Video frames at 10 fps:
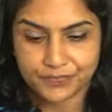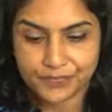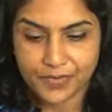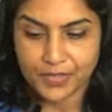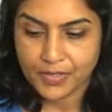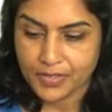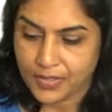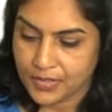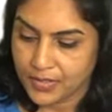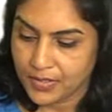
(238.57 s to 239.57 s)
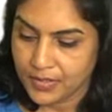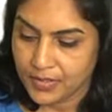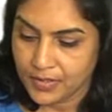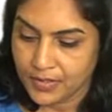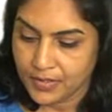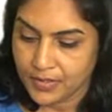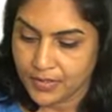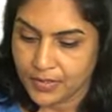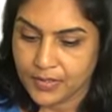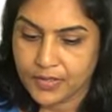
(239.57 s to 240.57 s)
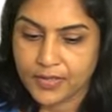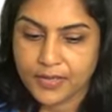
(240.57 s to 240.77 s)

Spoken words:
No one is speaking in this clip.